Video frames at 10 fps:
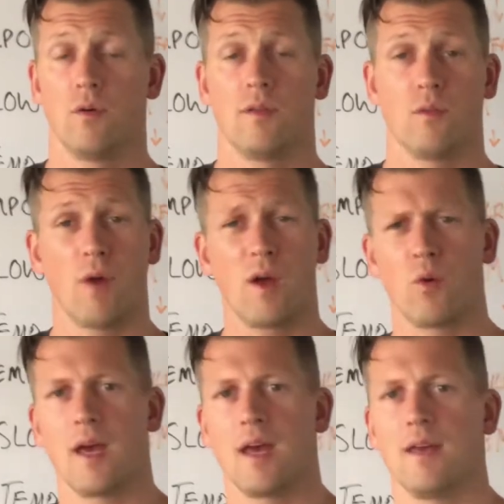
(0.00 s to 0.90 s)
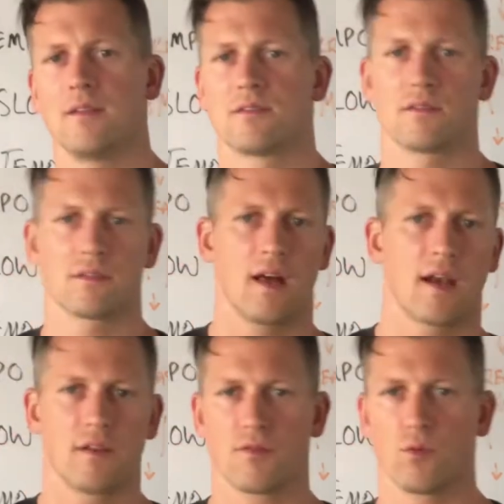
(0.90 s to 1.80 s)
And the right way is there's a lot
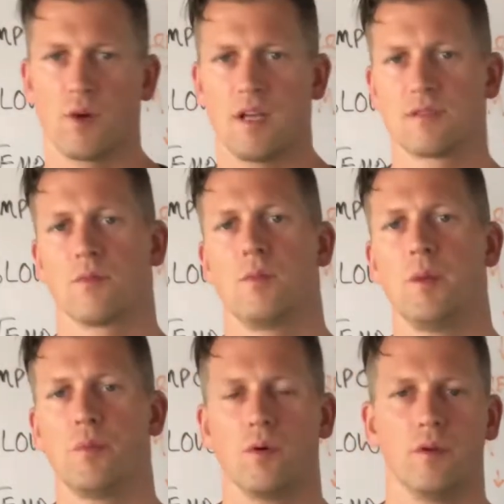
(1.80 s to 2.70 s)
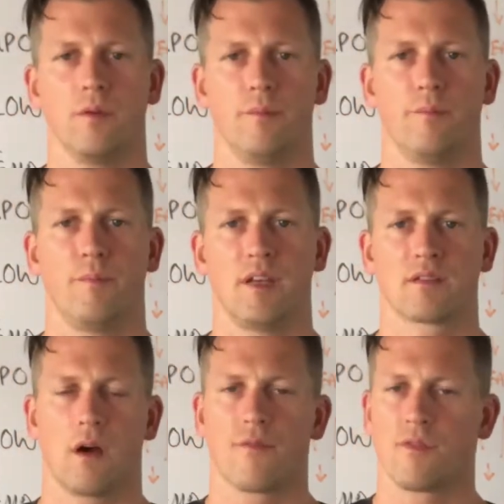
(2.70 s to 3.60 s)
of different ways for people and
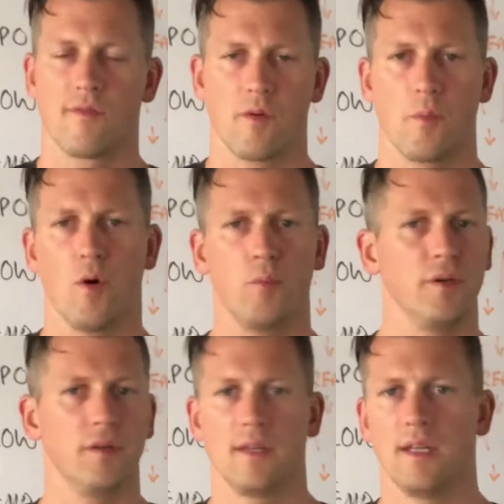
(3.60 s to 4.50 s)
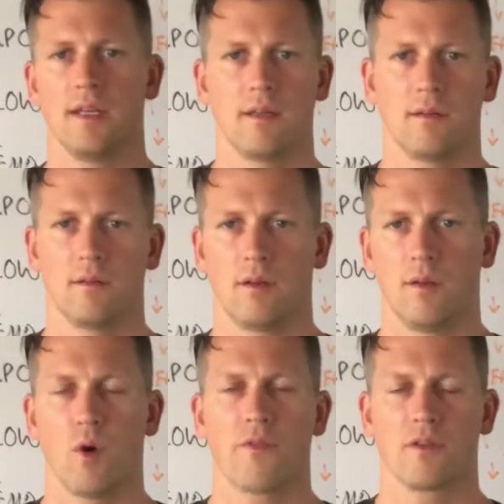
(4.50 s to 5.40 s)
based off of their mobility
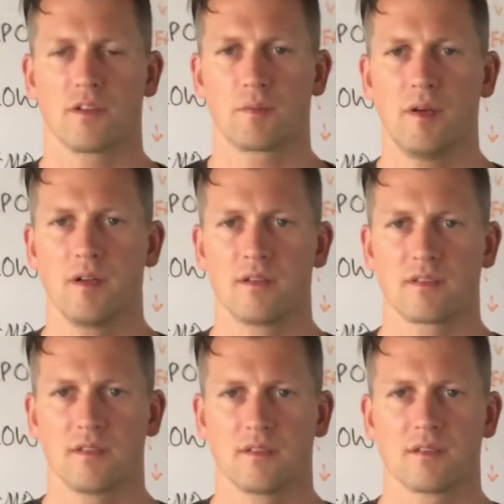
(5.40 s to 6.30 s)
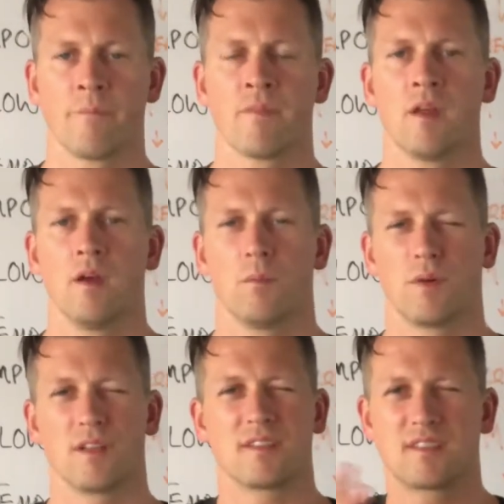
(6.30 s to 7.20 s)
and what their experience is.
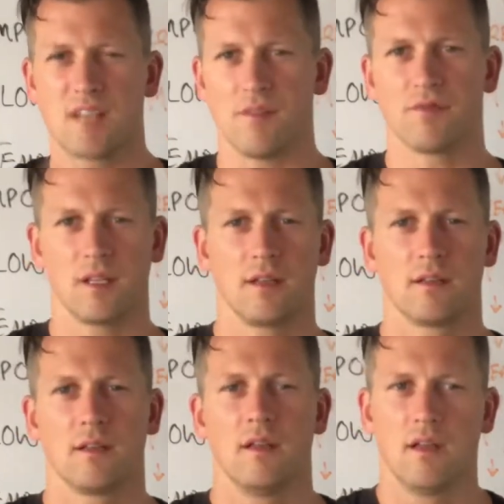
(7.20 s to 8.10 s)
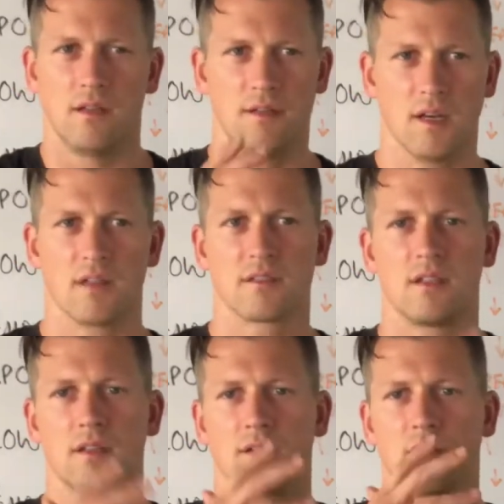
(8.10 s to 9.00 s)
But it's safely. Does
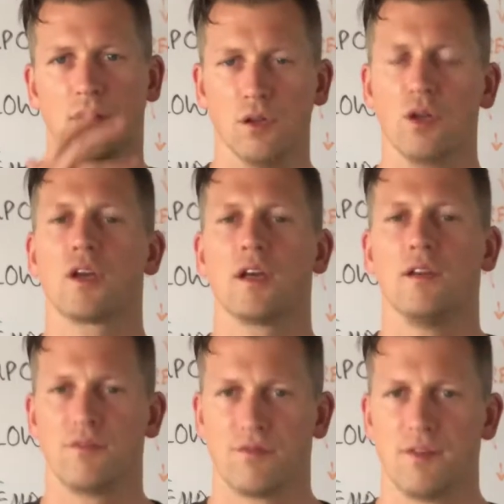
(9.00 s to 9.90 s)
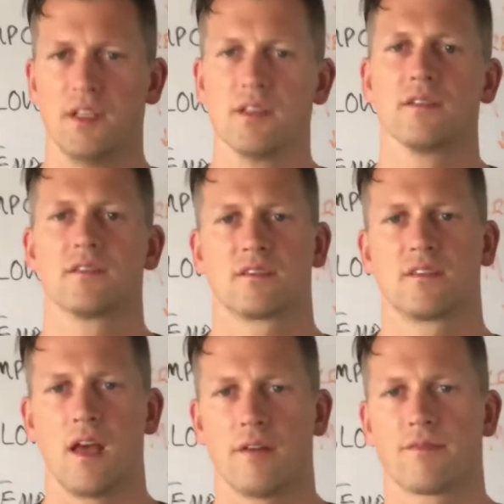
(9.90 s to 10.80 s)
it look and feel
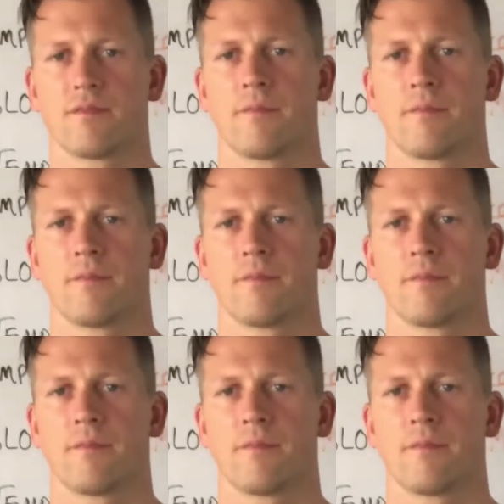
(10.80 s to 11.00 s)
safe?